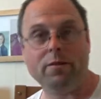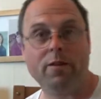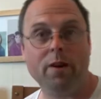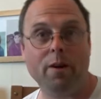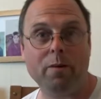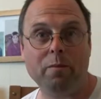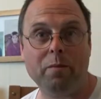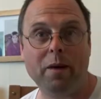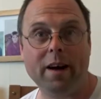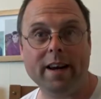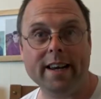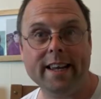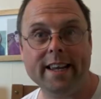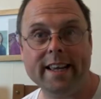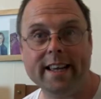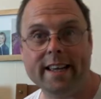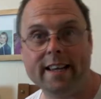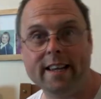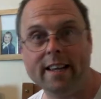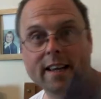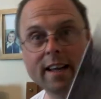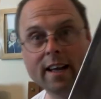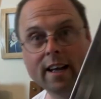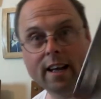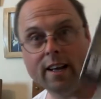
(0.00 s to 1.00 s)
don't
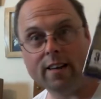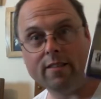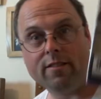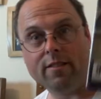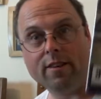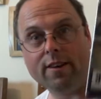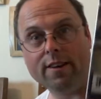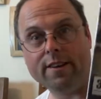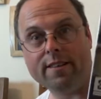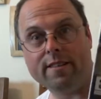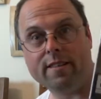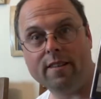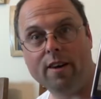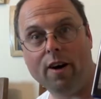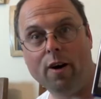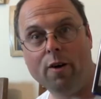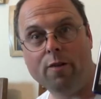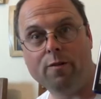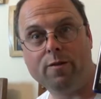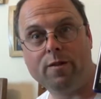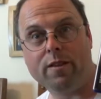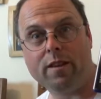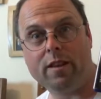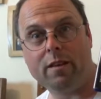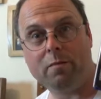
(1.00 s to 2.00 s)
panic. As long as you're
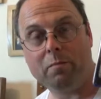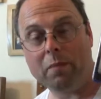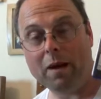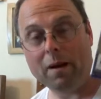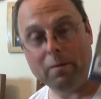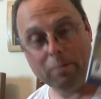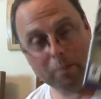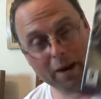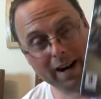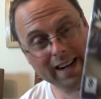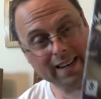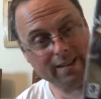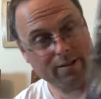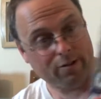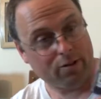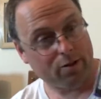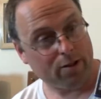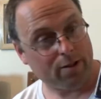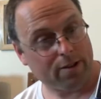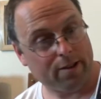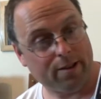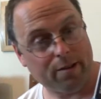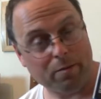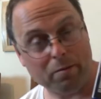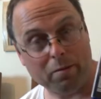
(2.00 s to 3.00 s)
over, my
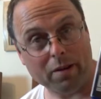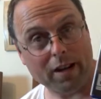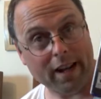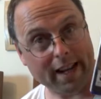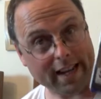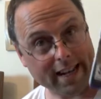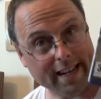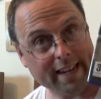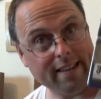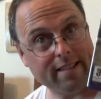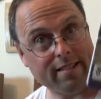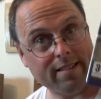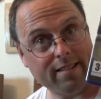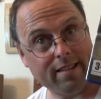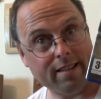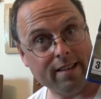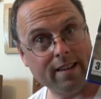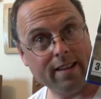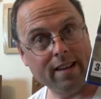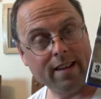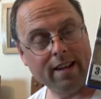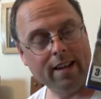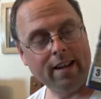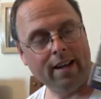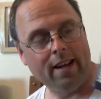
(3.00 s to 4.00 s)
son can play this.
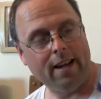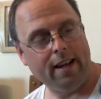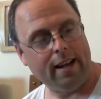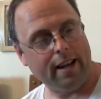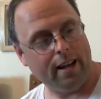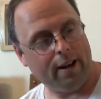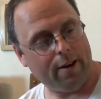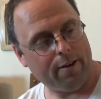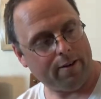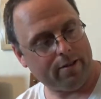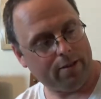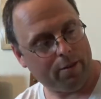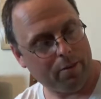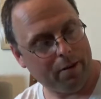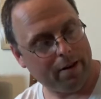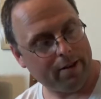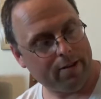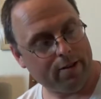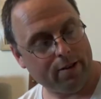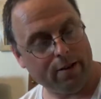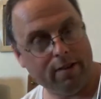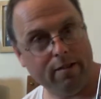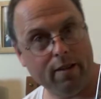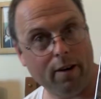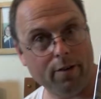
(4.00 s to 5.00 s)
You know, so make
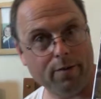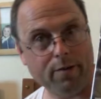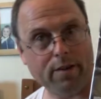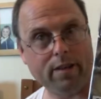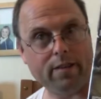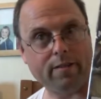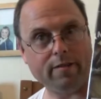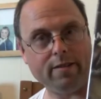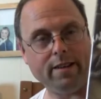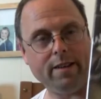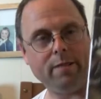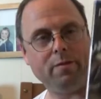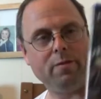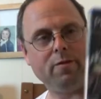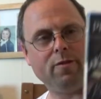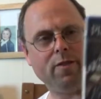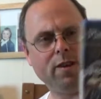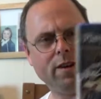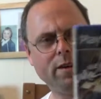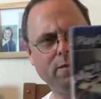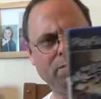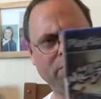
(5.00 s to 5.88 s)
sure you're over 3 before you